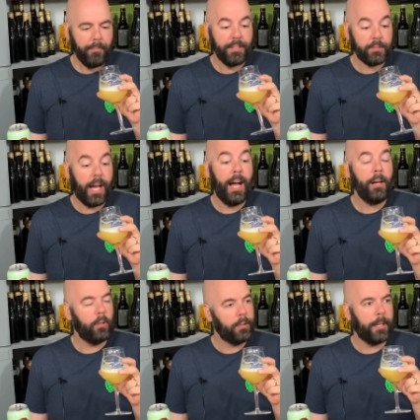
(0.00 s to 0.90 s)
So, ah,
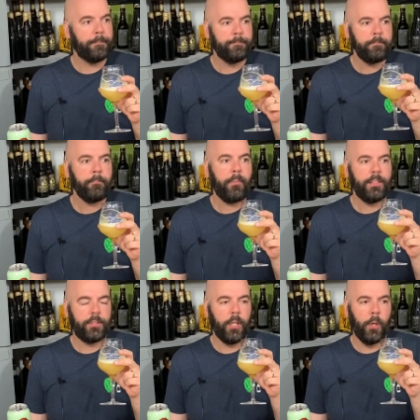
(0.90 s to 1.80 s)
okay.
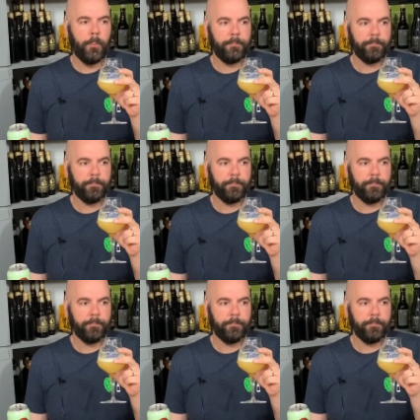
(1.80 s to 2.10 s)
So